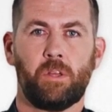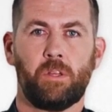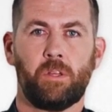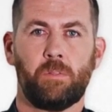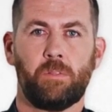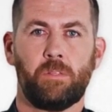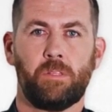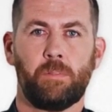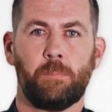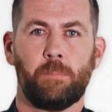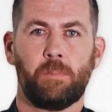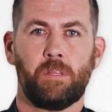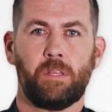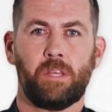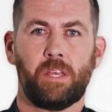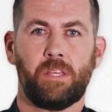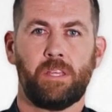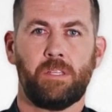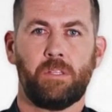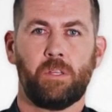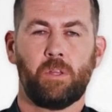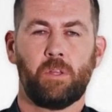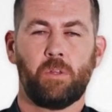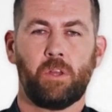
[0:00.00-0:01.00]
ultimate
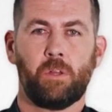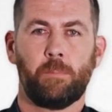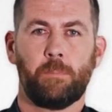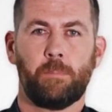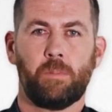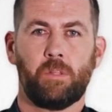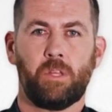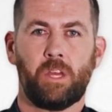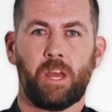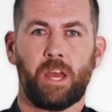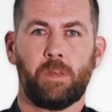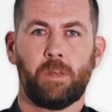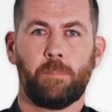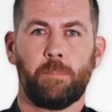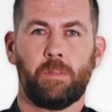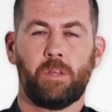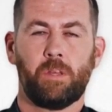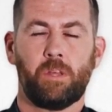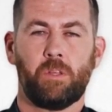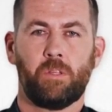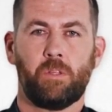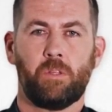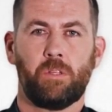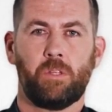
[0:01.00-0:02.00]
histogram shape
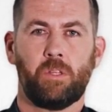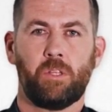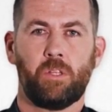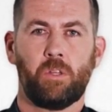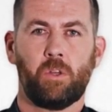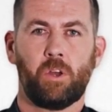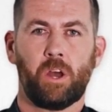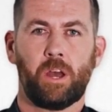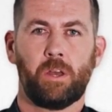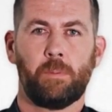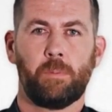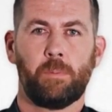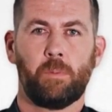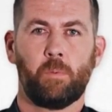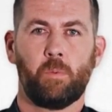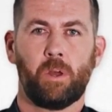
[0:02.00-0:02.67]
to describe the